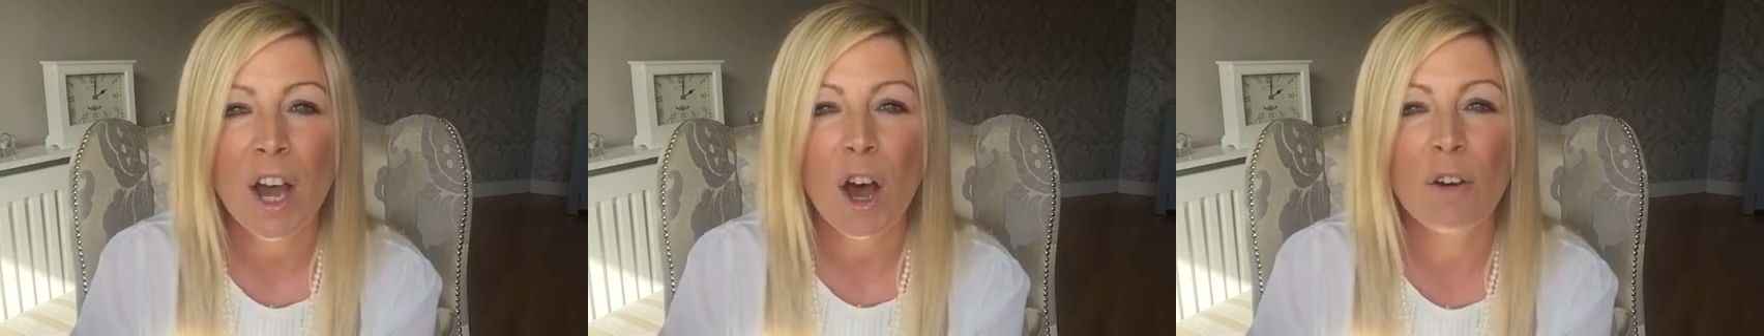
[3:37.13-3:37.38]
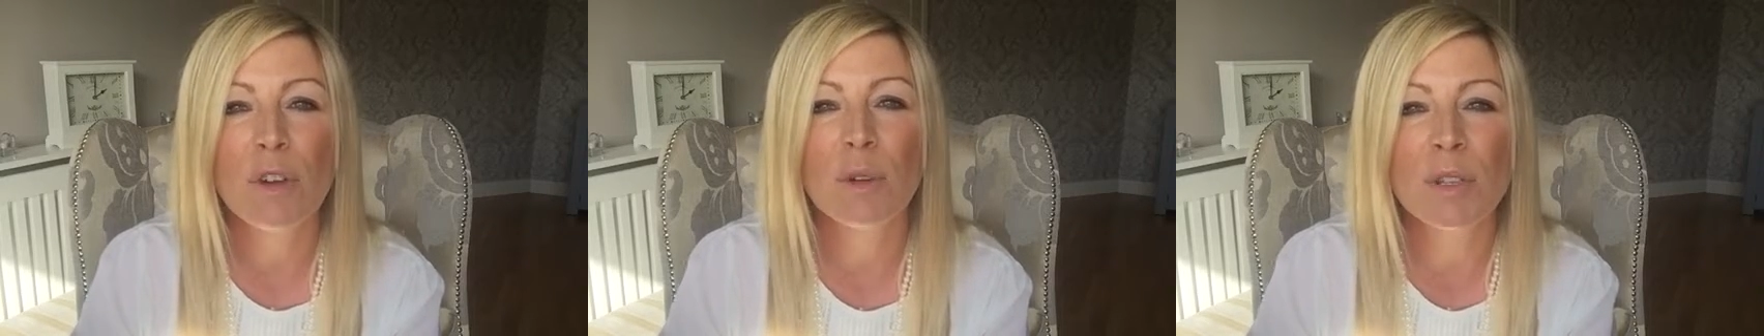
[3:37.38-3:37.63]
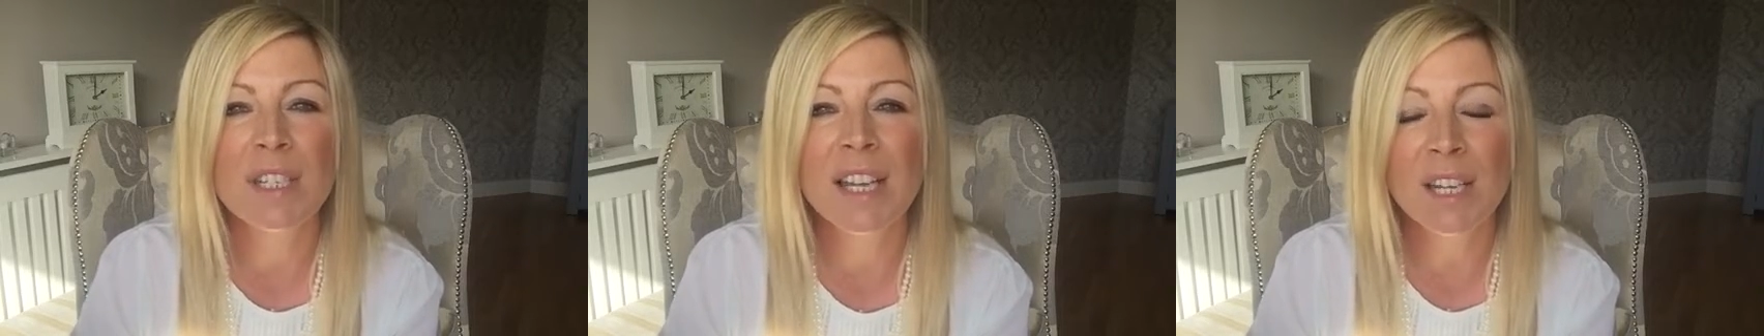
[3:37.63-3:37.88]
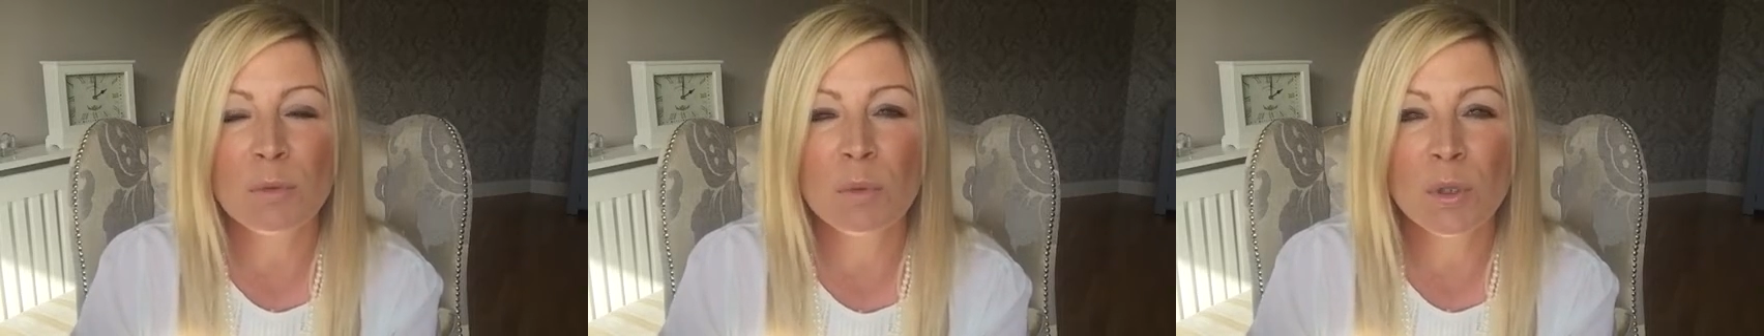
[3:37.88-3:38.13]
of who the
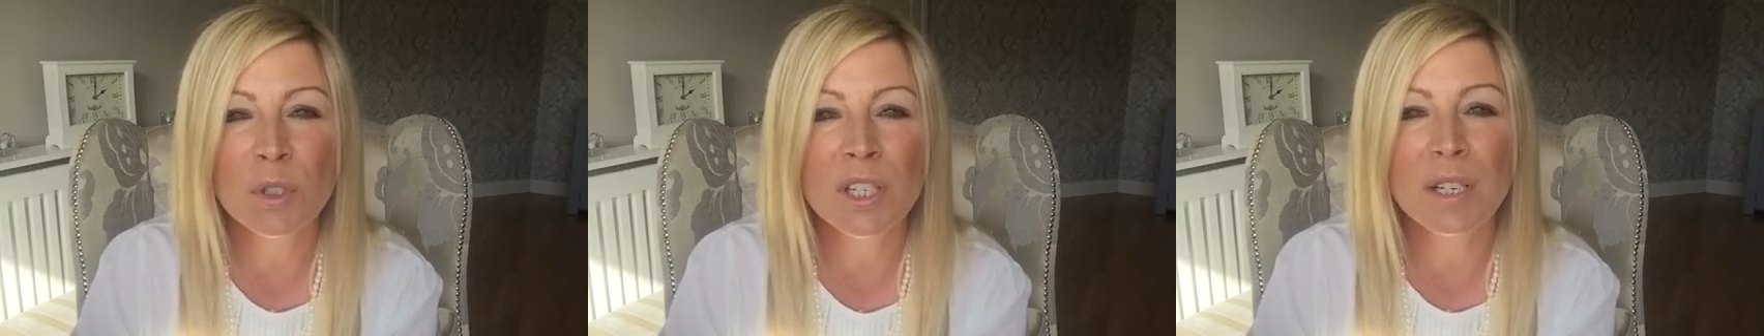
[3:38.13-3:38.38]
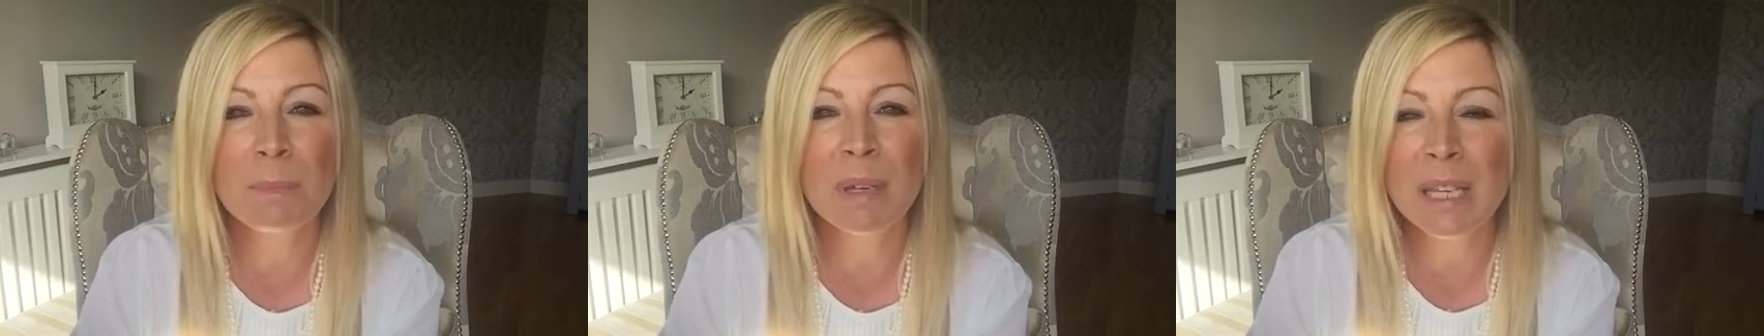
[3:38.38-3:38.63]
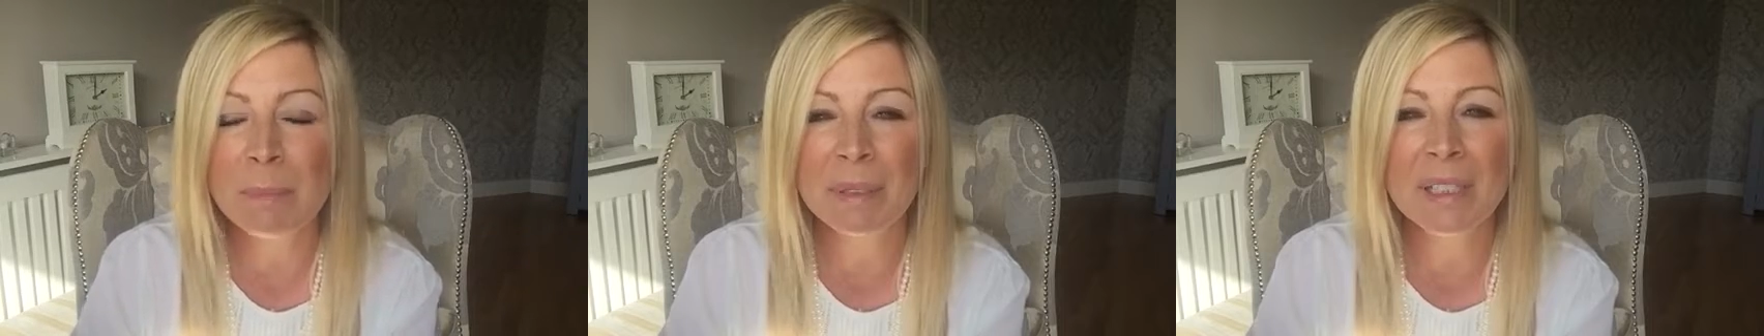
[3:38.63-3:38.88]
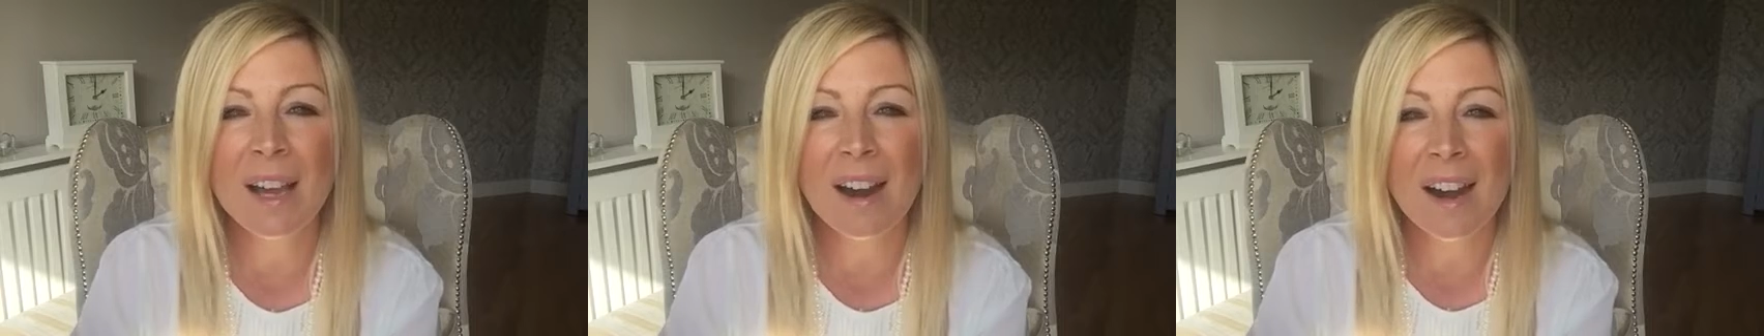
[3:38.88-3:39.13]
Deadwood
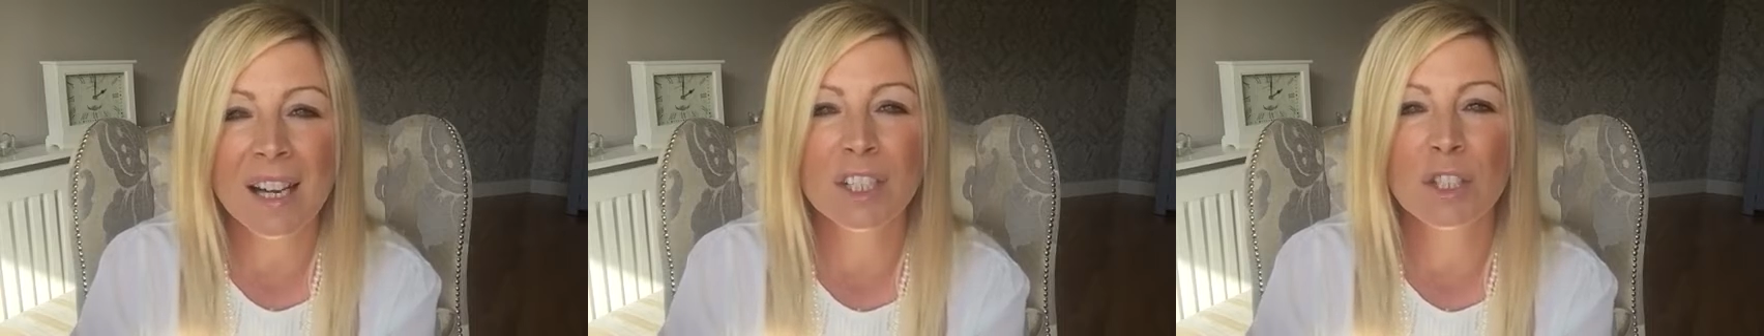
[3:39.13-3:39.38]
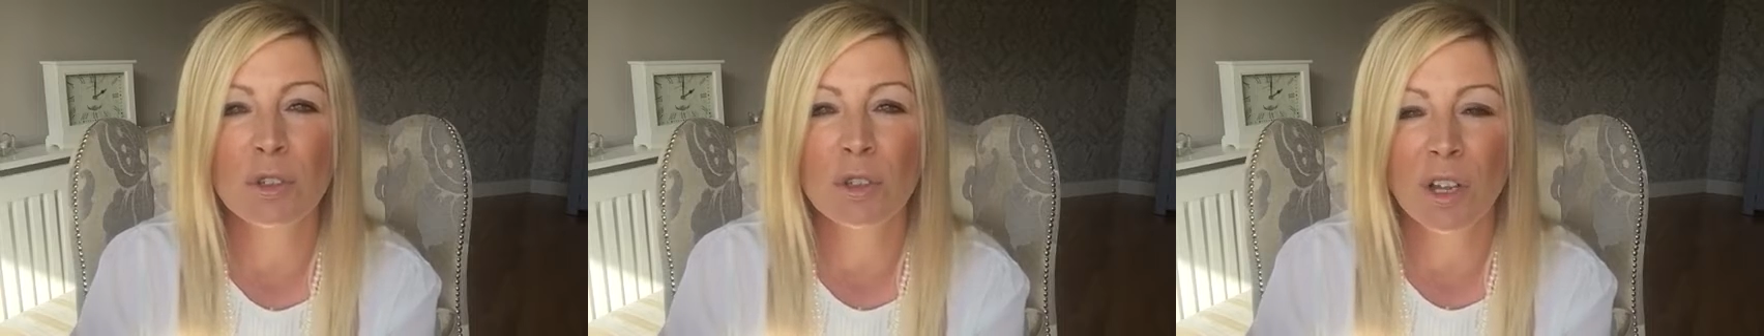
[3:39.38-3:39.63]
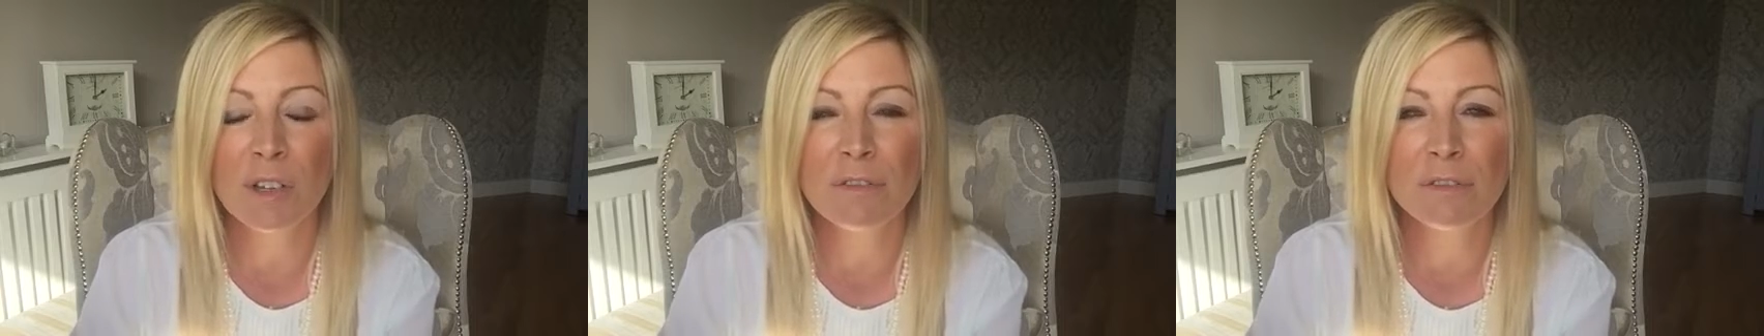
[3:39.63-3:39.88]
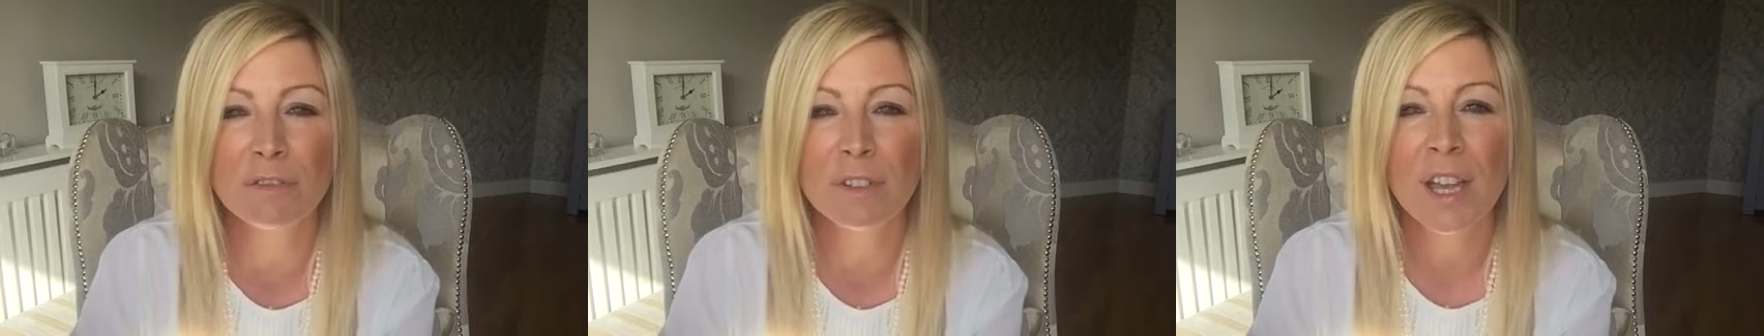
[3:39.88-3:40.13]
people are in your
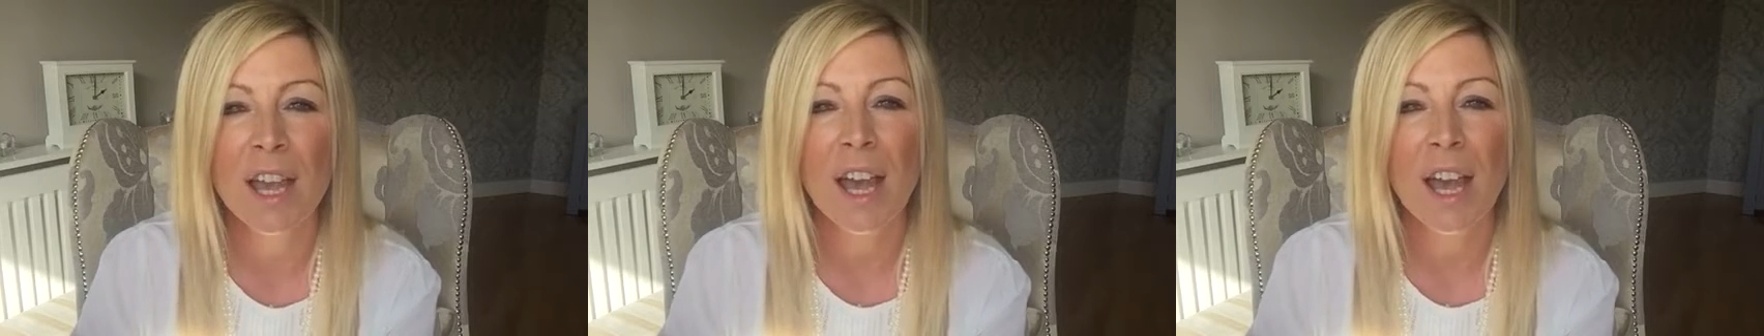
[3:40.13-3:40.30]
life,